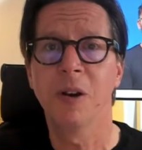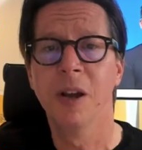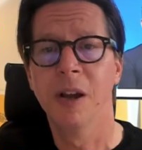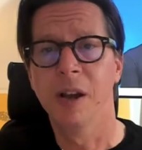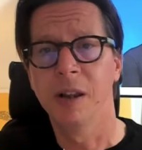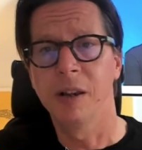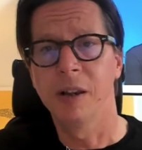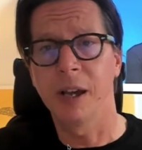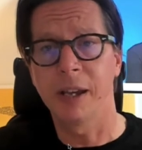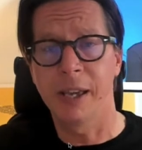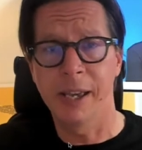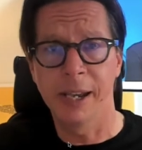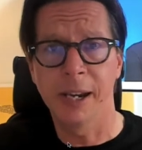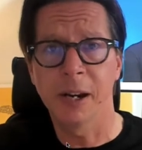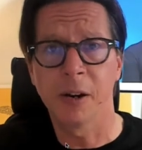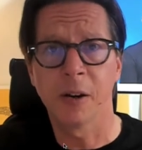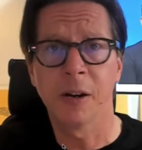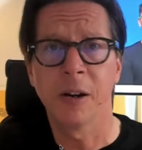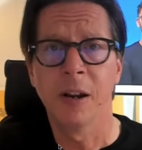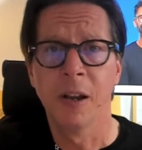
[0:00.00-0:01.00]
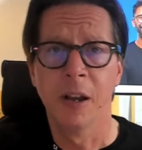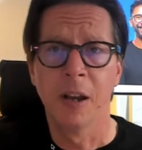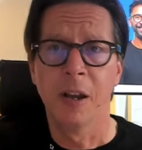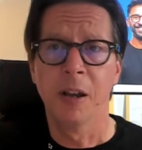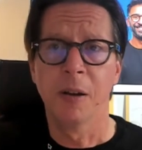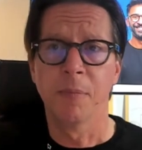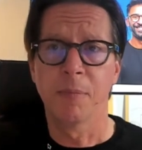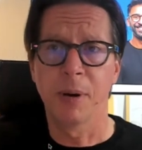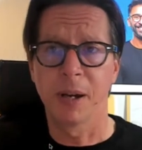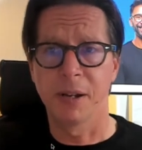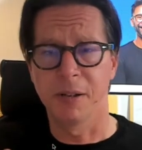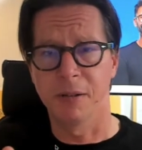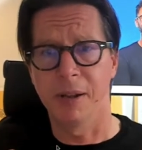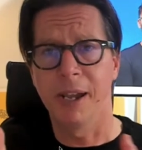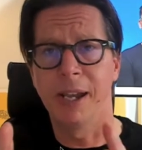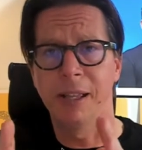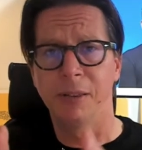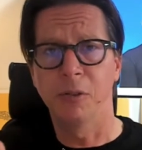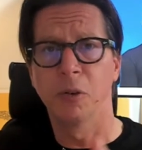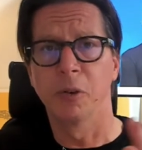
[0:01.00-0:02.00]
like here, but
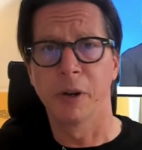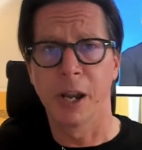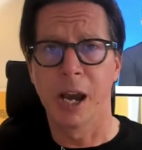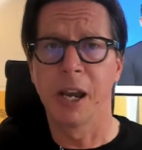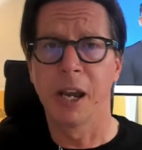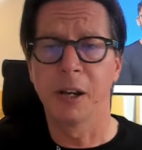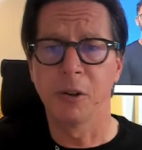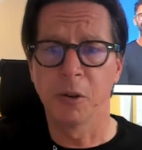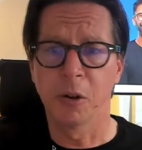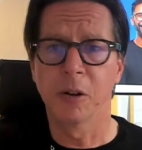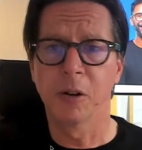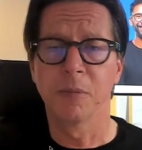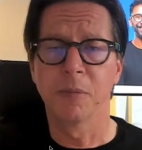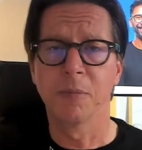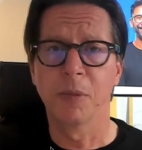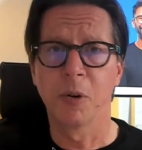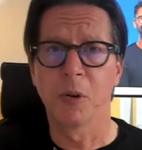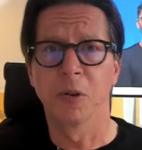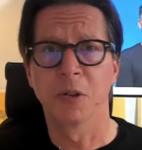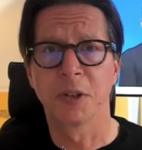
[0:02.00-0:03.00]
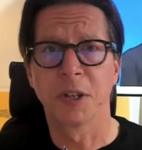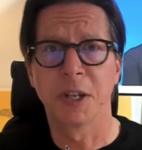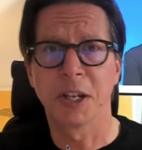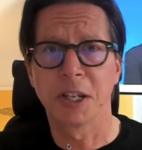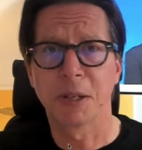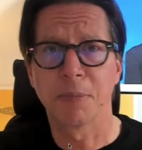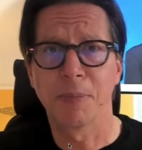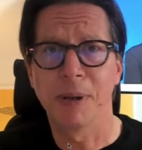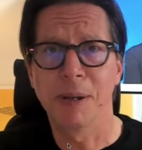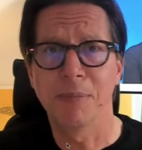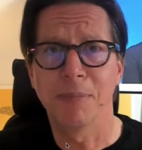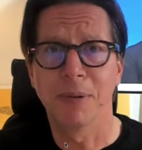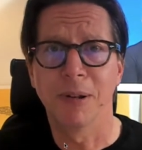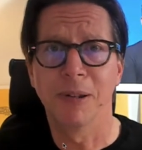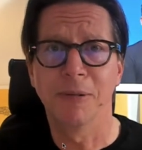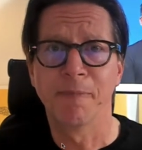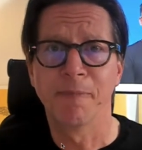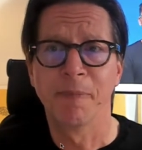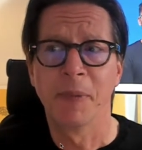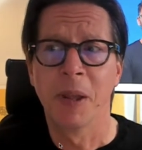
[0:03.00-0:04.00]
8 or 9 or 6
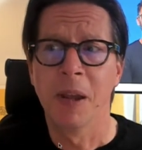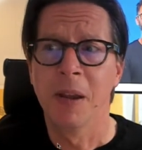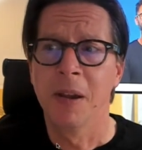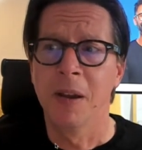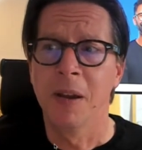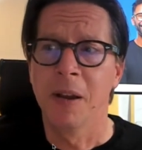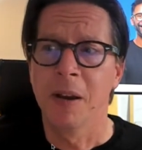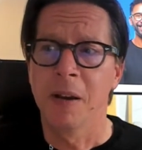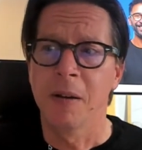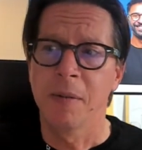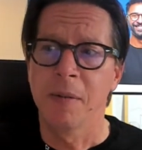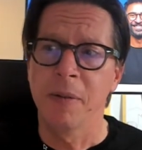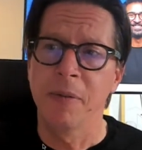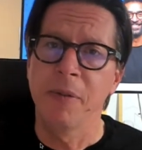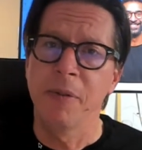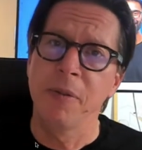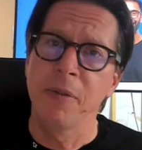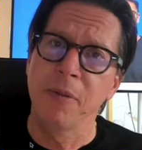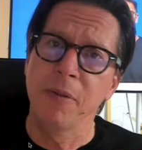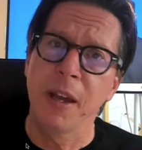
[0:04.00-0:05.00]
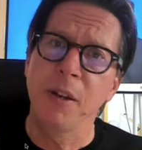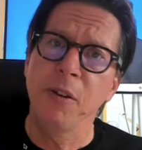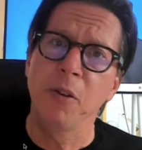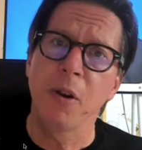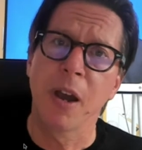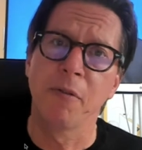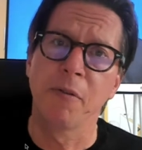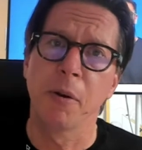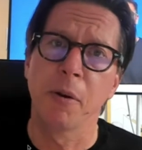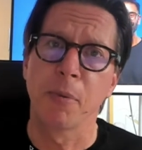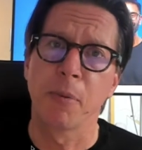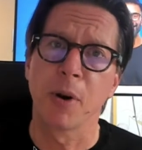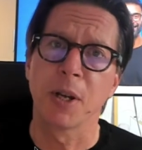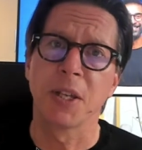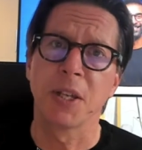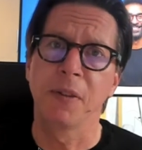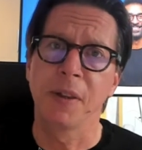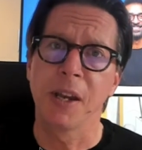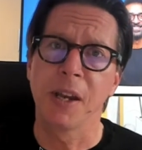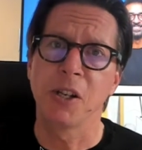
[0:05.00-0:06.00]
people. Then you have the
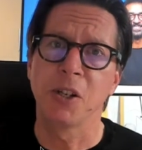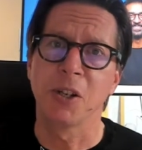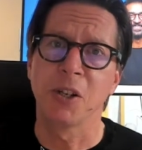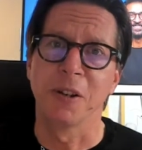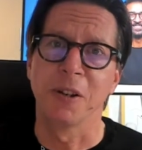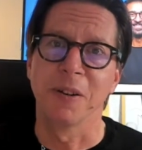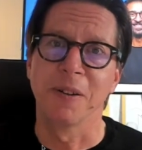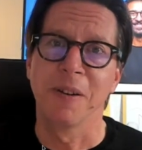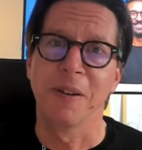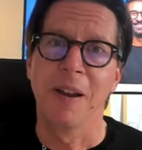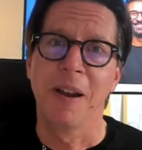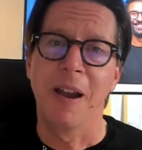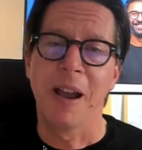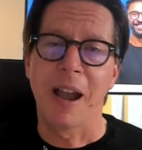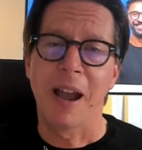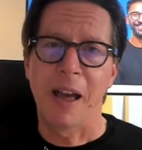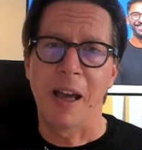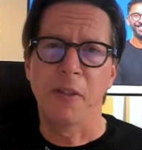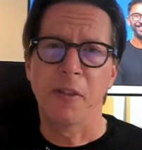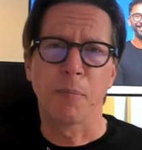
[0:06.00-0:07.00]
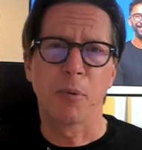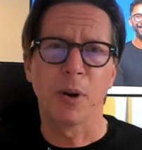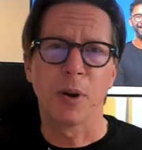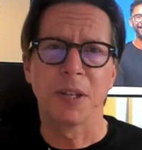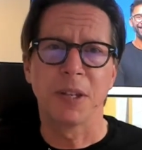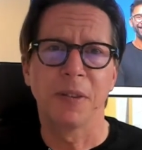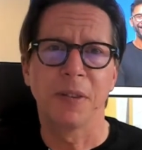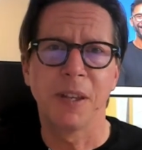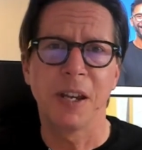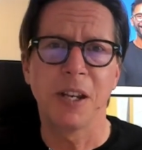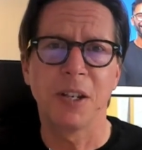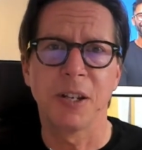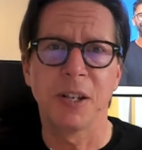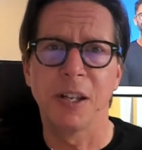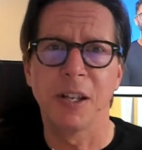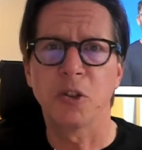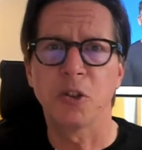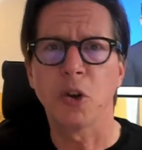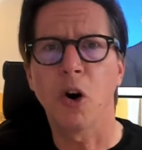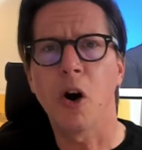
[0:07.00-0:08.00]
presentation, and the presentation
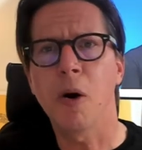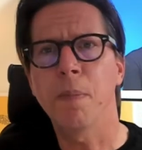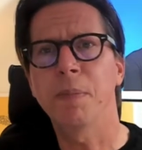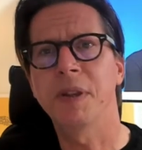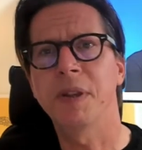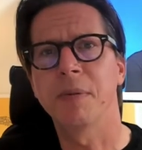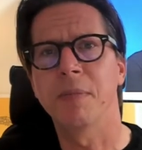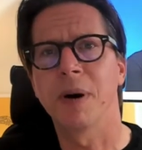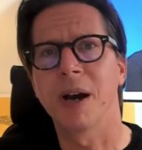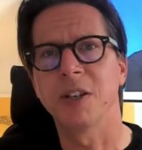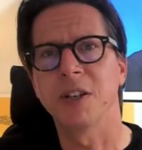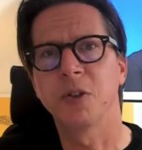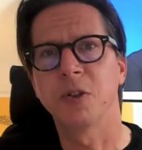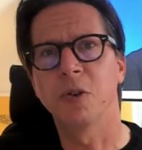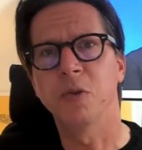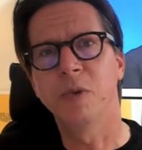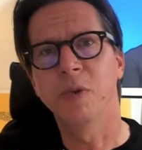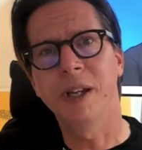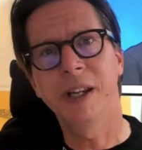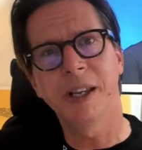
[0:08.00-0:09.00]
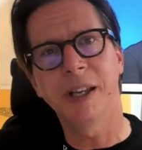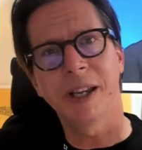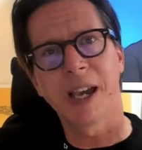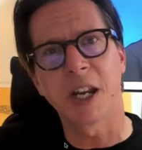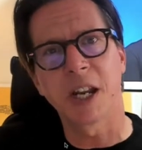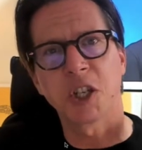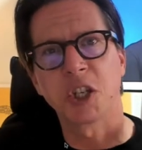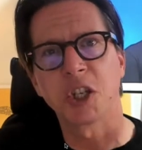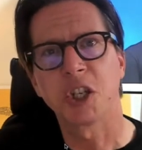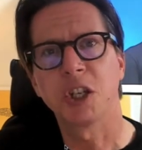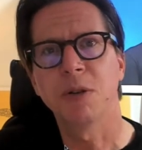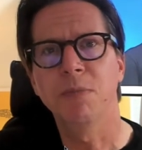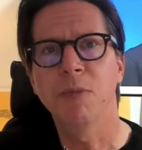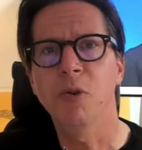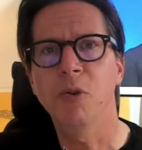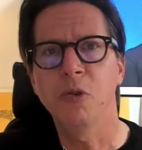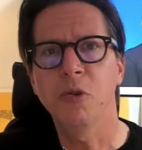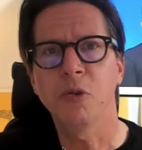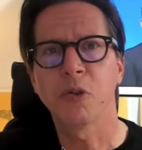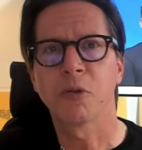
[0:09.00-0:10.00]
is optimized to really get a
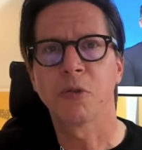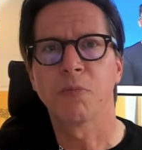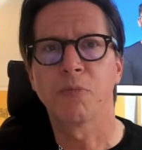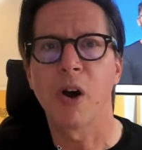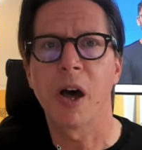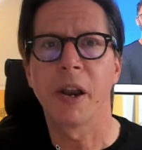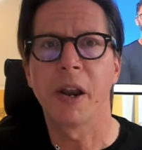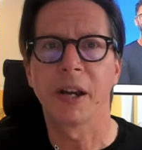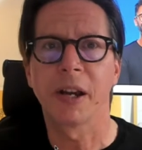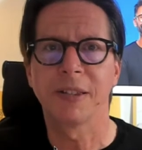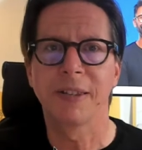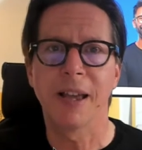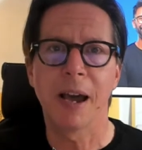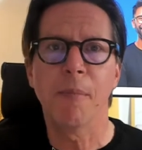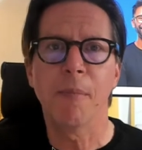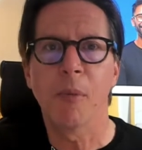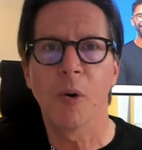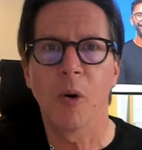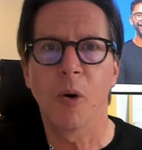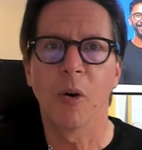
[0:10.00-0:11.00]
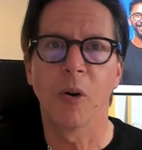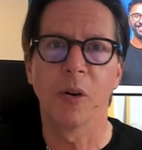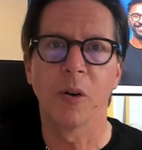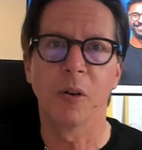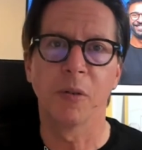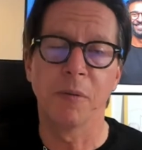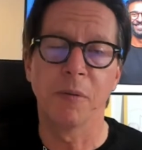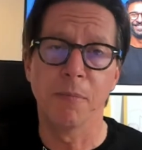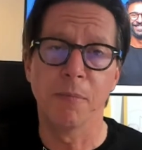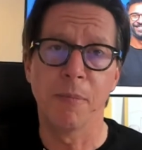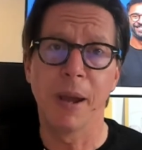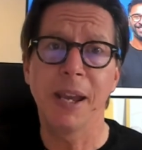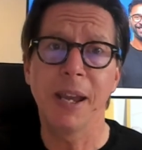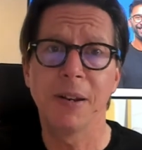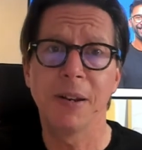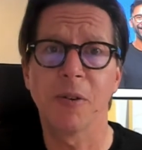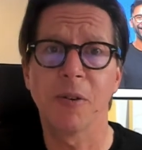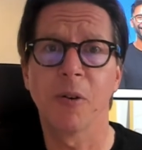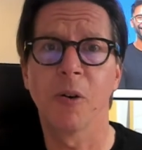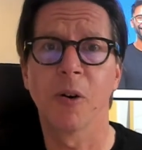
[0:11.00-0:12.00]
smooth product demo made,
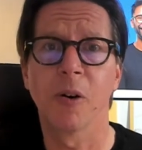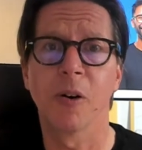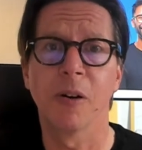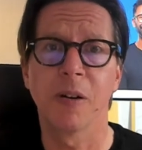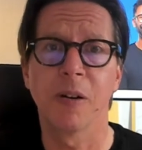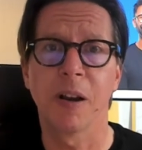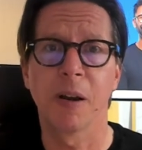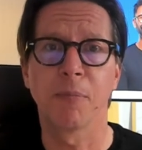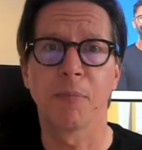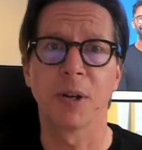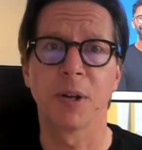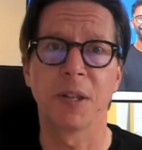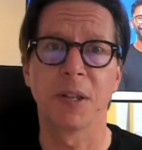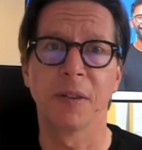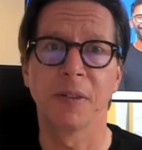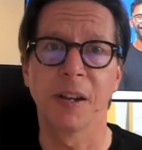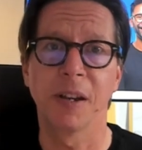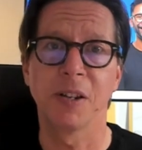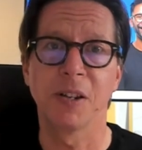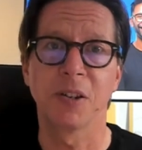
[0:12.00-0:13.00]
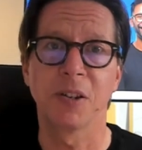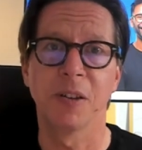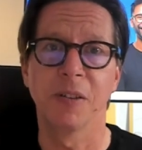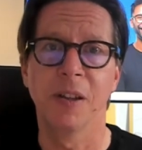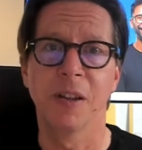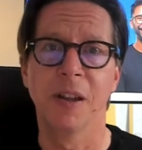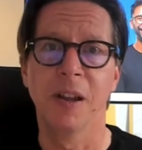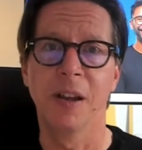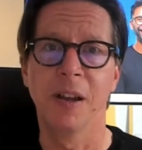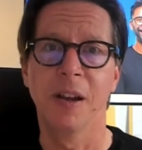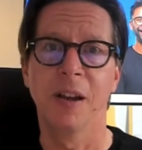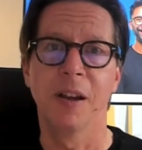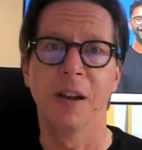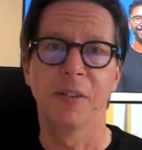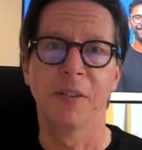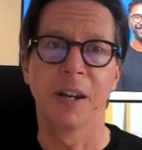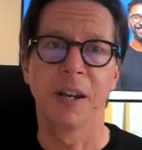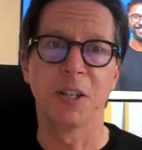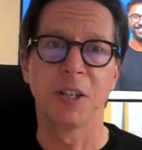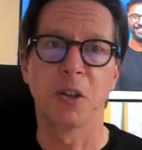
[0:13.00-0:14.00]
or a presentation
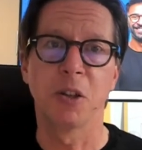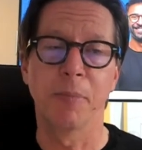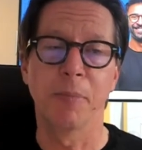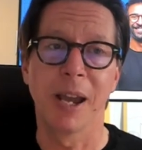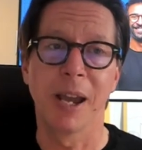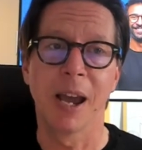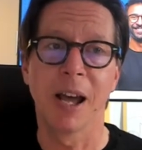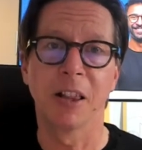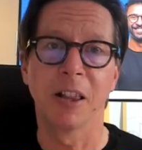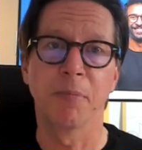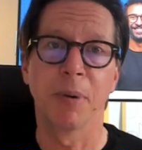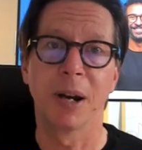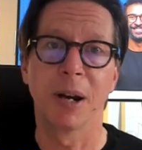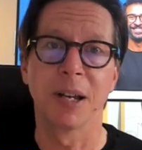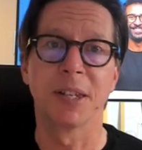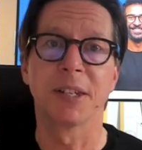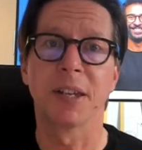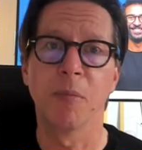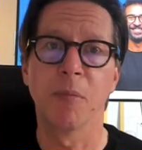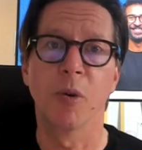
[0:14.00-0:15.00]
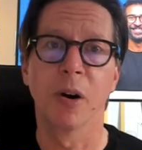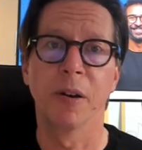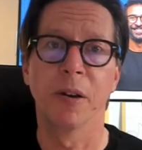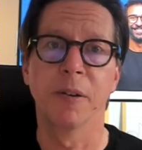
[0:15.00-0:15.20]
that is to be held by someone.